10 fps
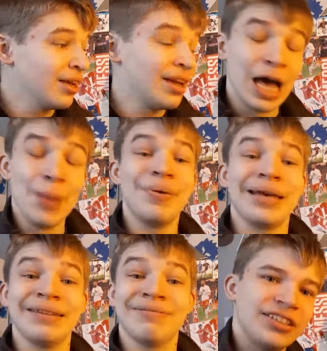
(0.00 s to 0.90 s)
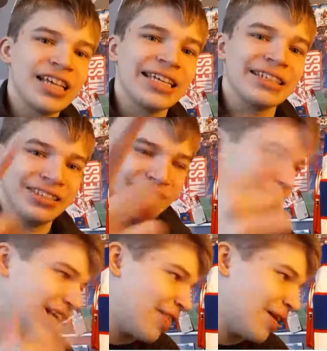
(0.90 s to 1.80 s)
a B. The Saints,
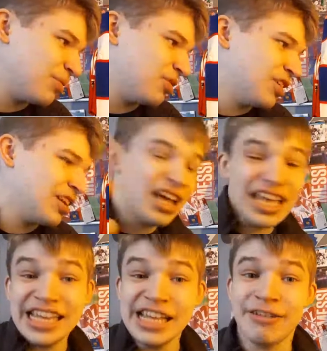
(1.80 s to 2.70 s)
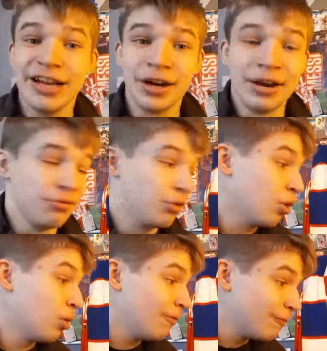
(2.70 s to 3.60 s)
Southampton, E grade
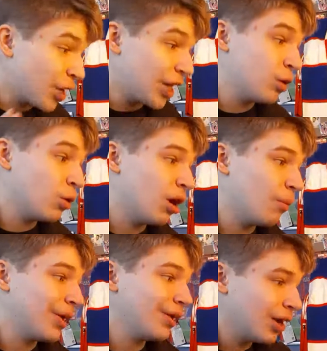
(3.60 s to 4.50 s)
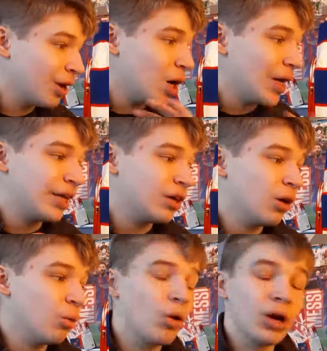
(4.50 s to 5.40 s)
overall, very quiet window. Only
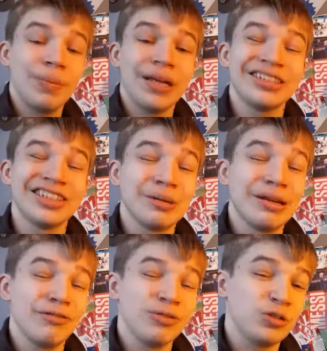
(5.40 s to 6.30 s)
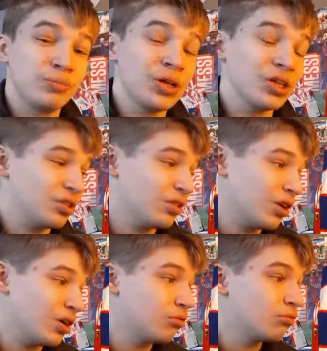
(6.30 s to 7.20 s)
Kyle Walker-Peters coming in from Spurs on
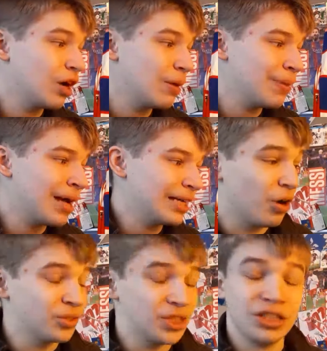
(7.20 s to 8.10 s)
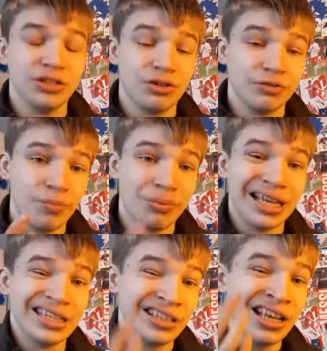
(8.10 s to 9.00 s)
loan at right back, obviously to try and
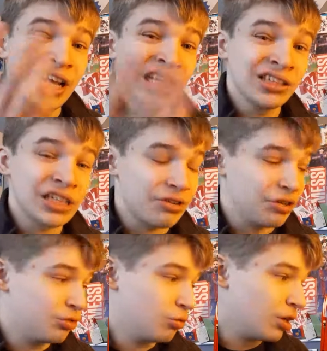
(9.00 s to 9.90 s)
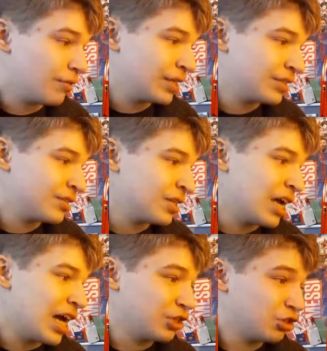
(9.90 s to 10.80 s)
replace Cedric Suarez,
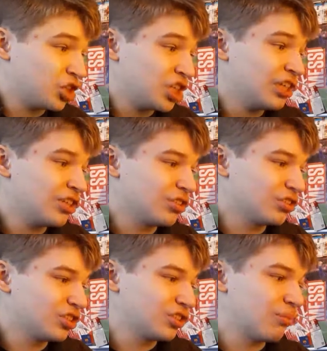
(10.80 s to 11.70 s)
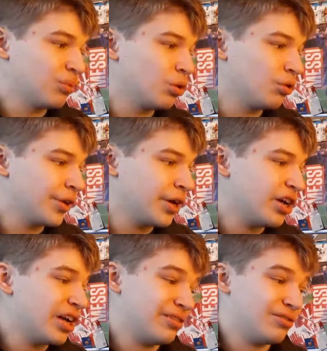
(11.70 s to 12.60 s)
and Yoshida has gone to Sampdoria
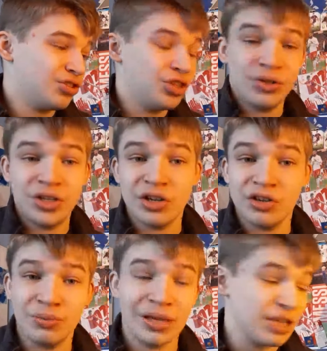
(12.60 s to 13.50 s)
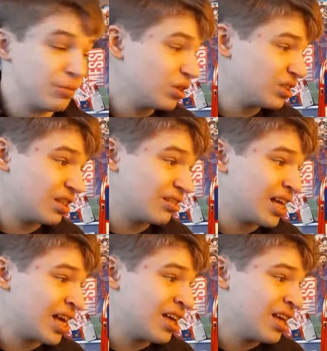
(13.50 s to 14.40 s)
and 2 other youth players. But other than
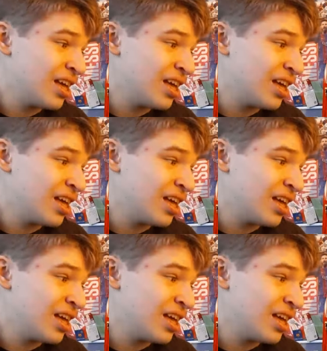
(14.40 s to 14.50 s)
that,